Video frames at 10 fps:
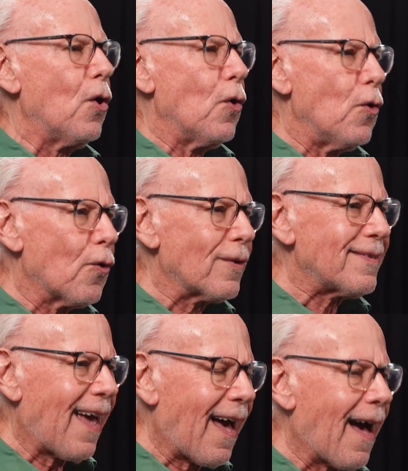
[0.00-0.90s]
Your
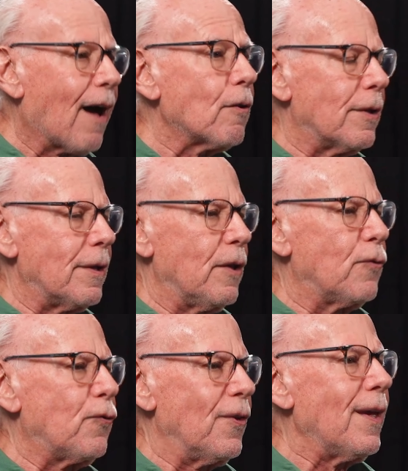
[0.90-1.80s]
talent
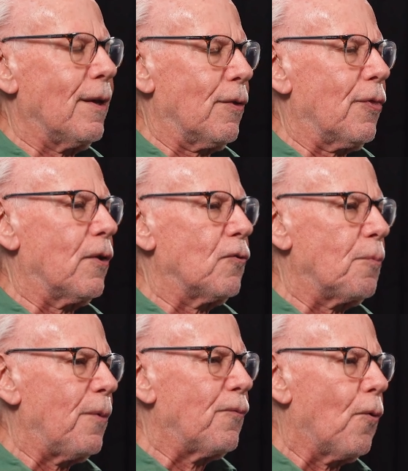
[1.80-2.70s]
is seeing things
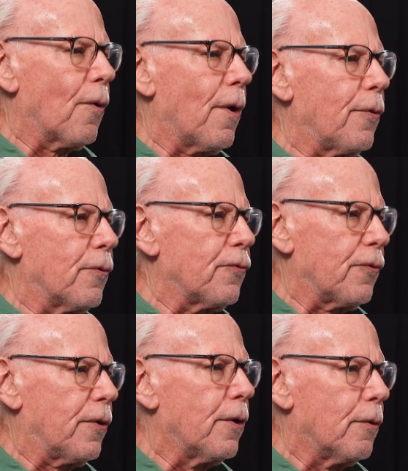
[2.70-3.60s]
before others
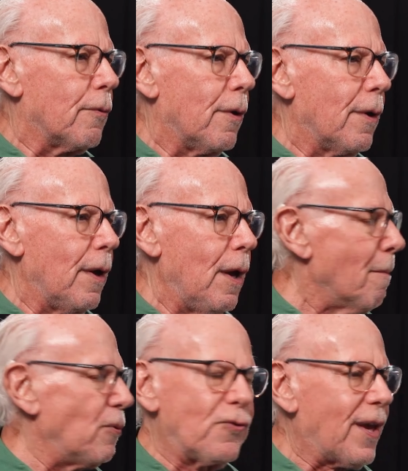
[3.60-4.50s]
do,
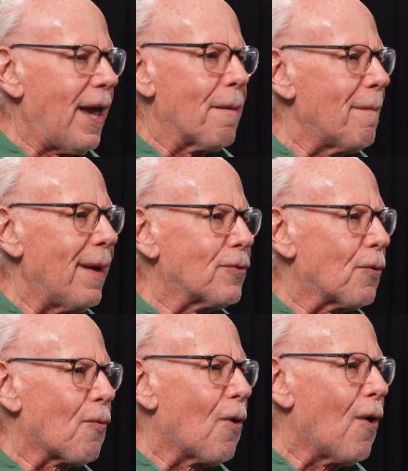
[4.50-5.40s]
but you can't make
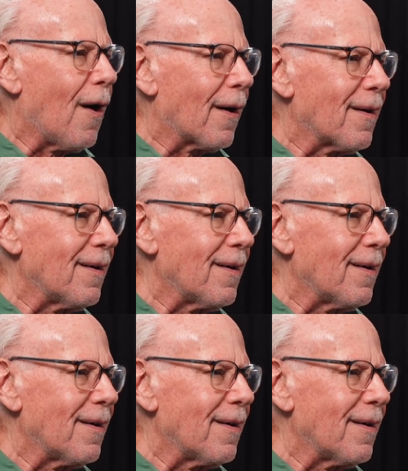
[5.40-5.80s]
them wrong